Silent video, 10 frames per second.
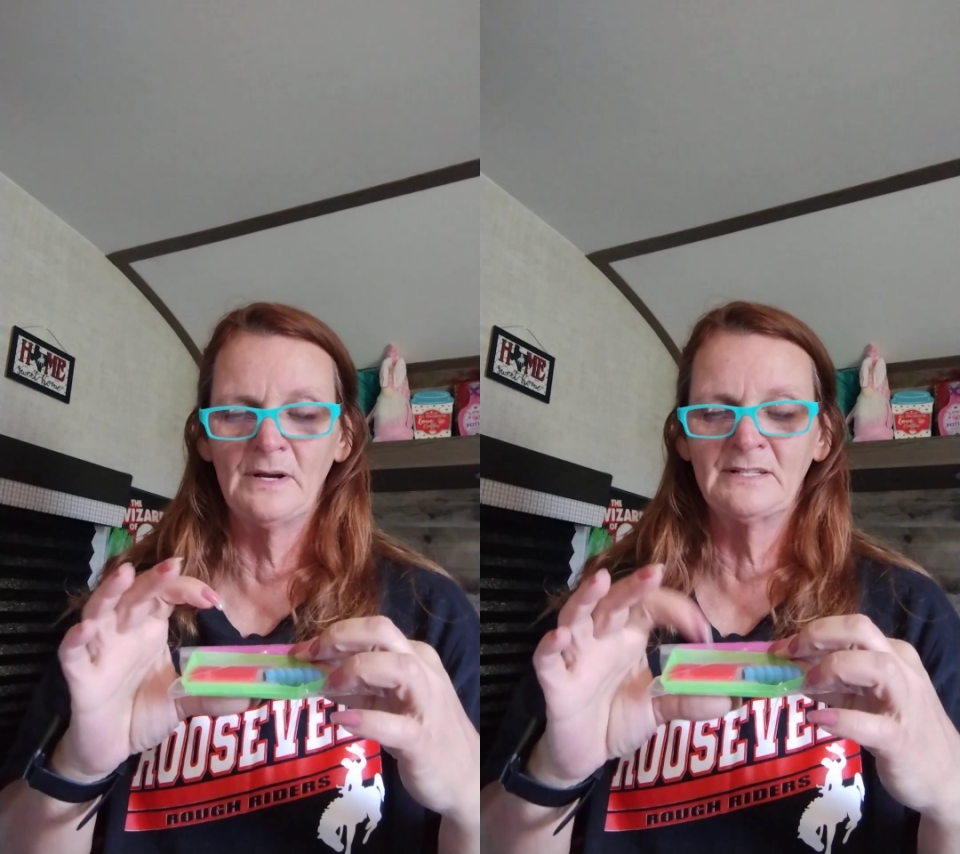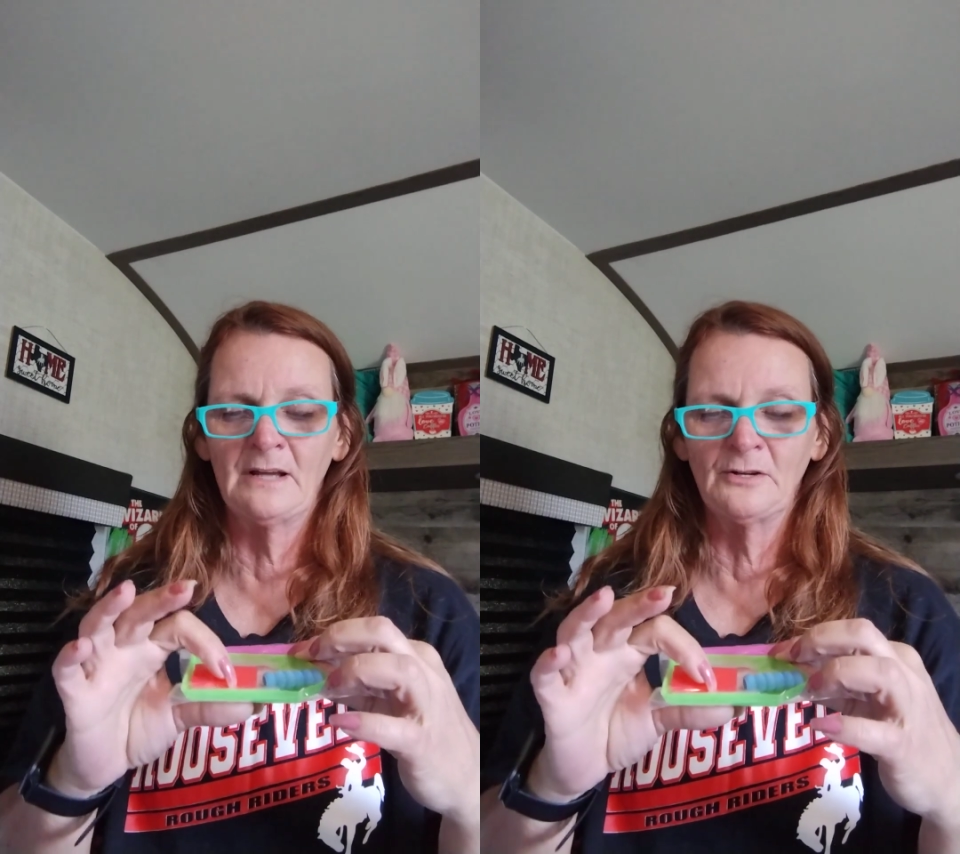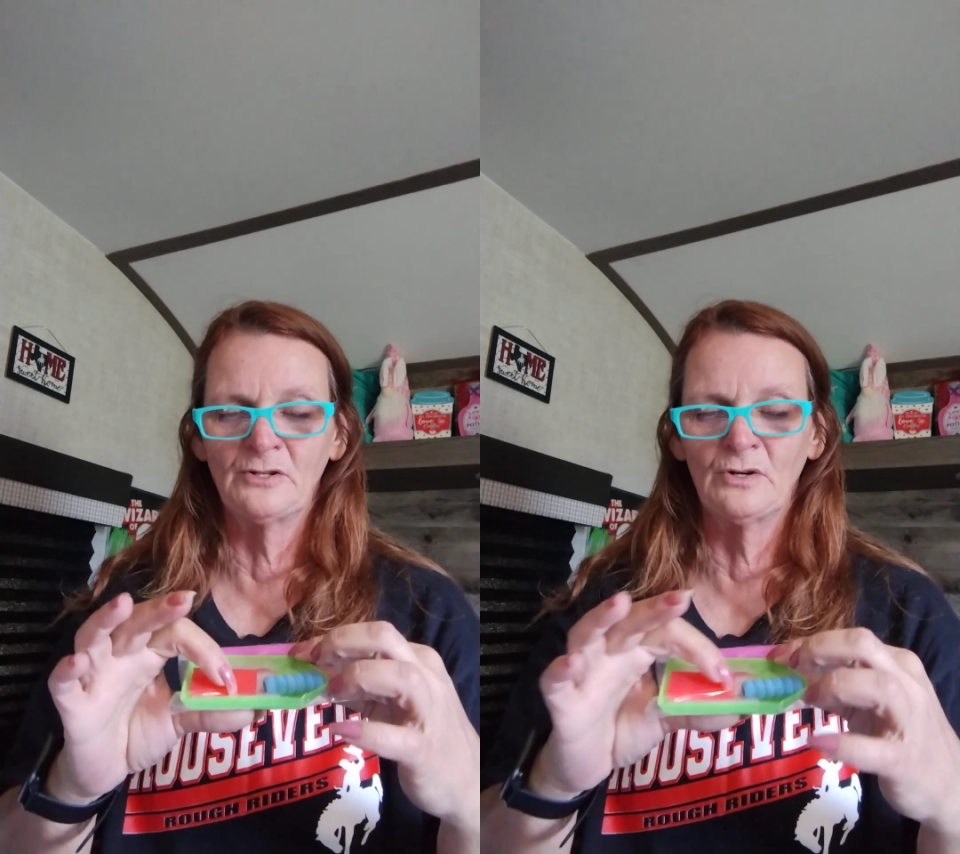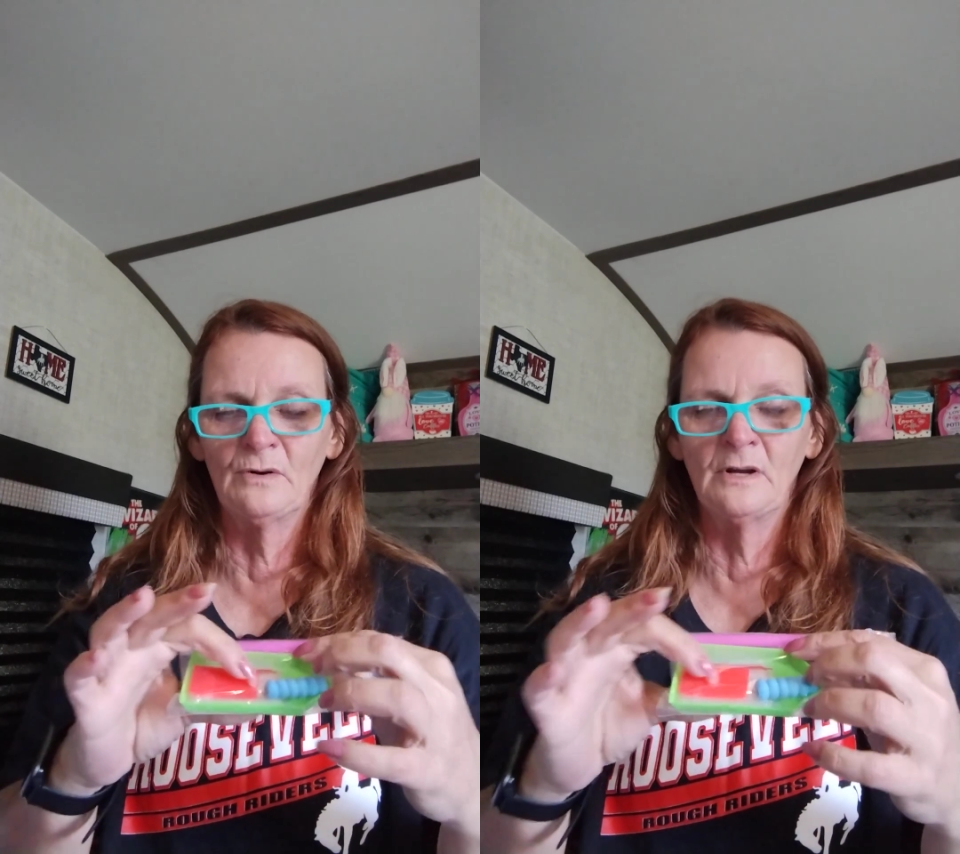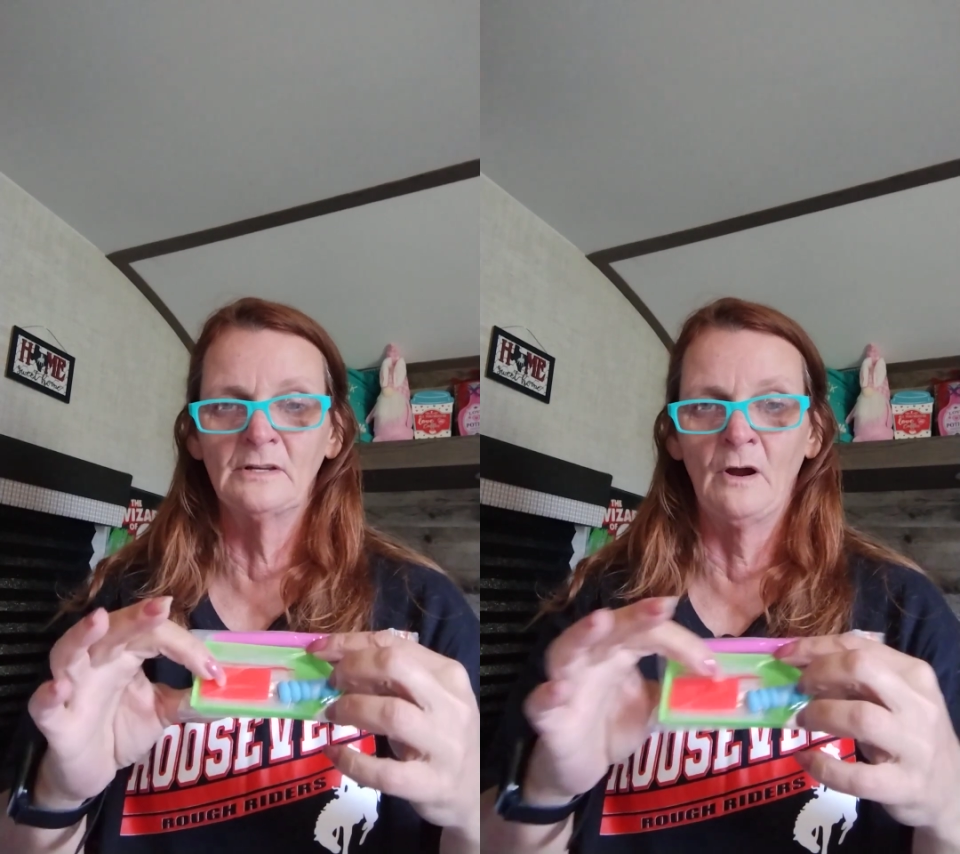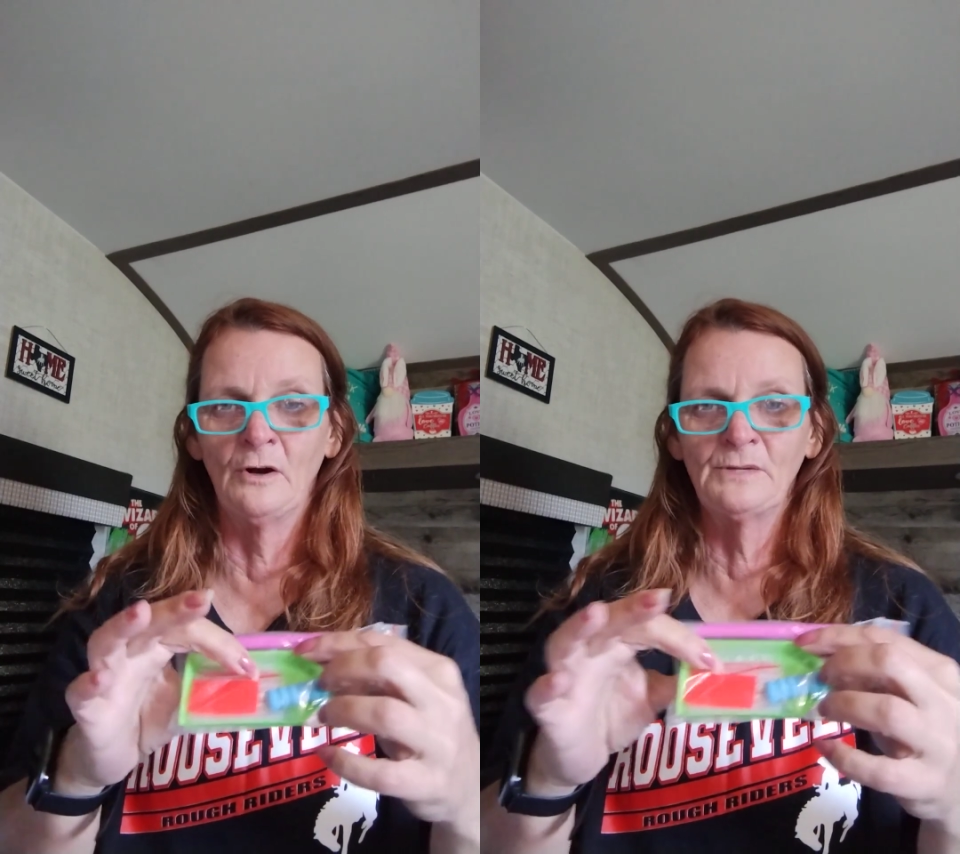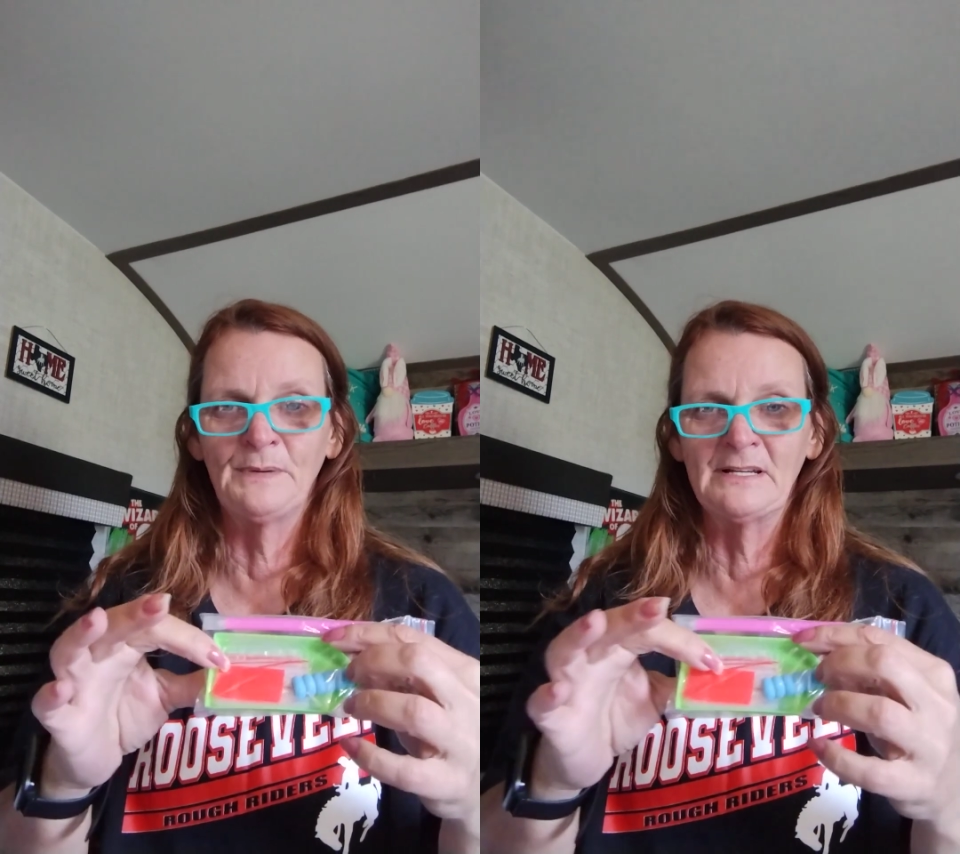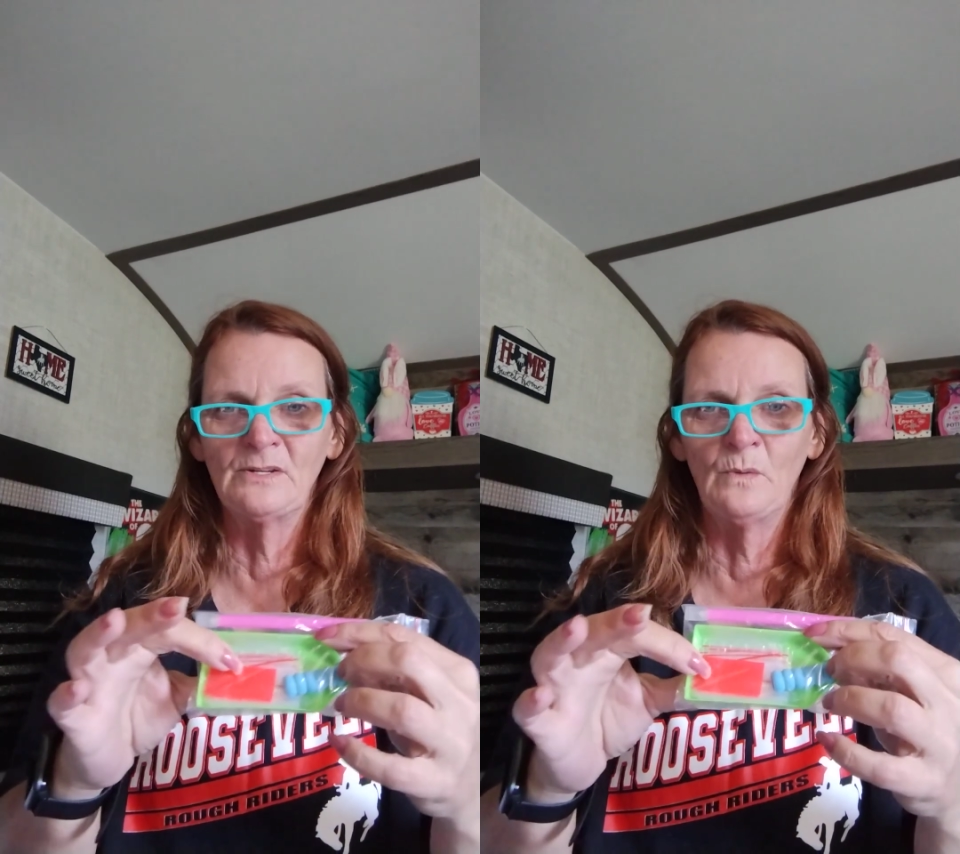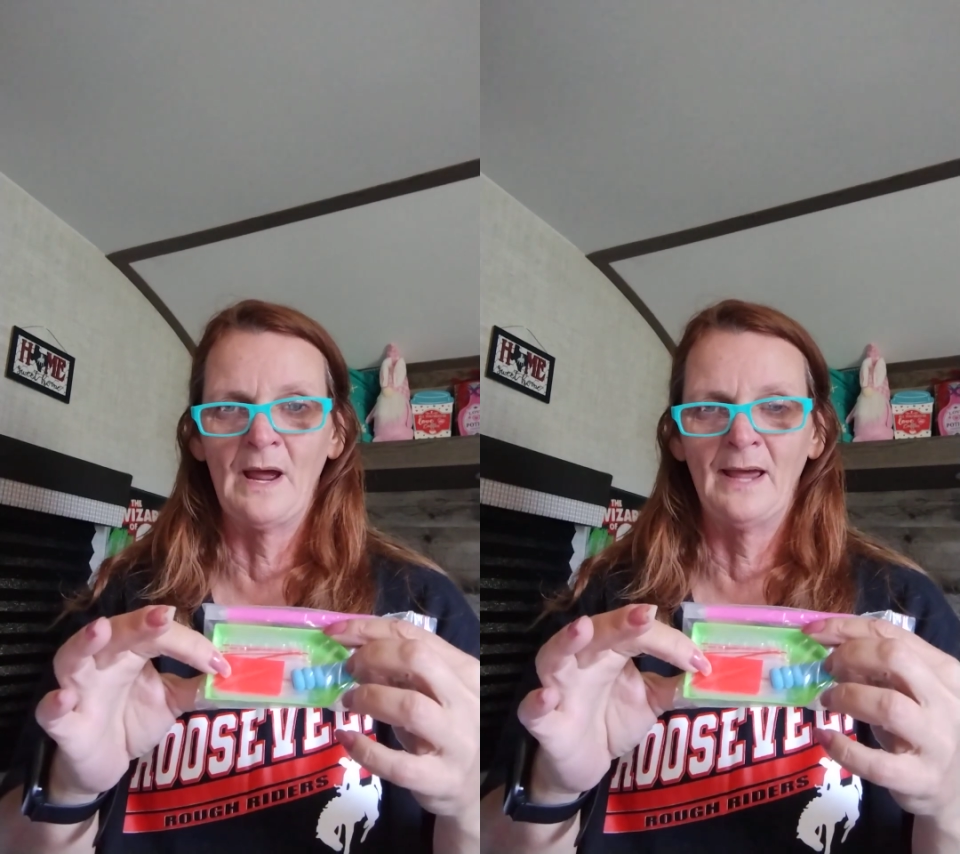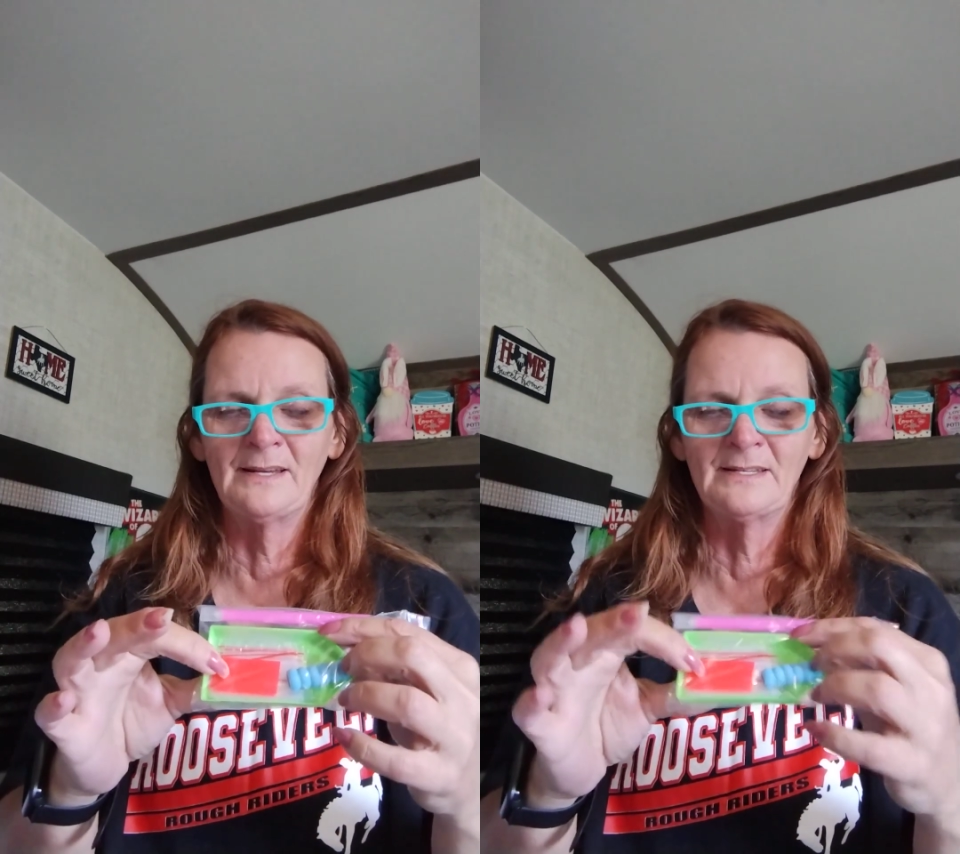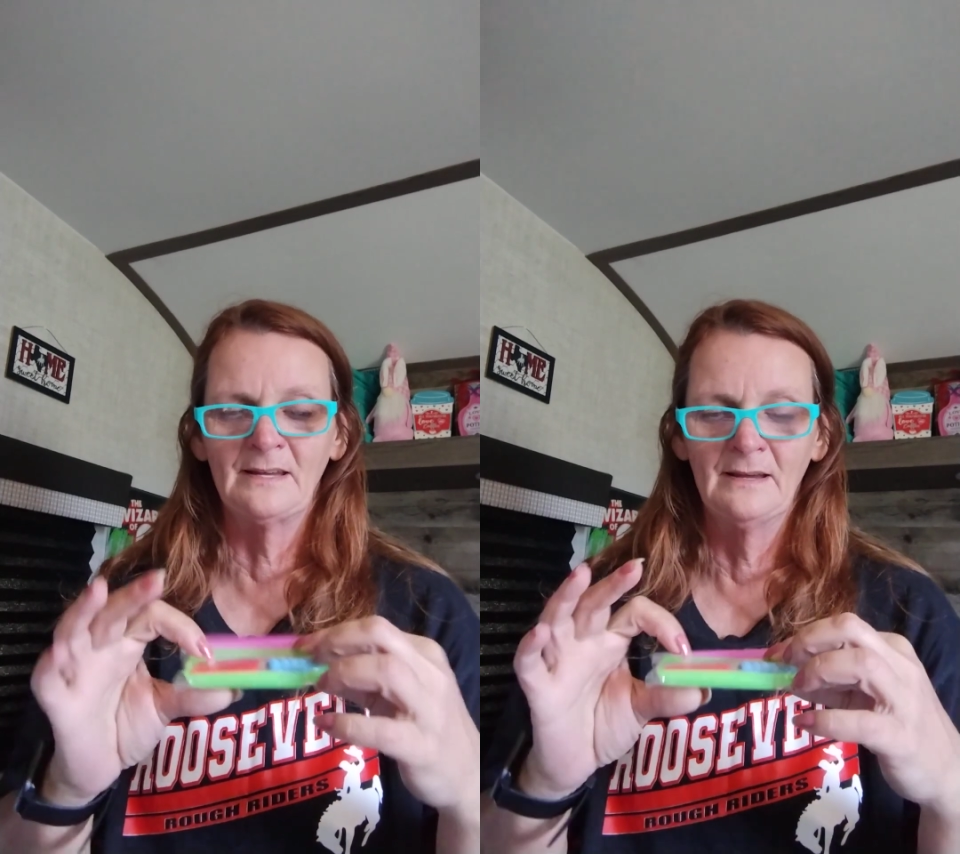It's got your large piece of wax.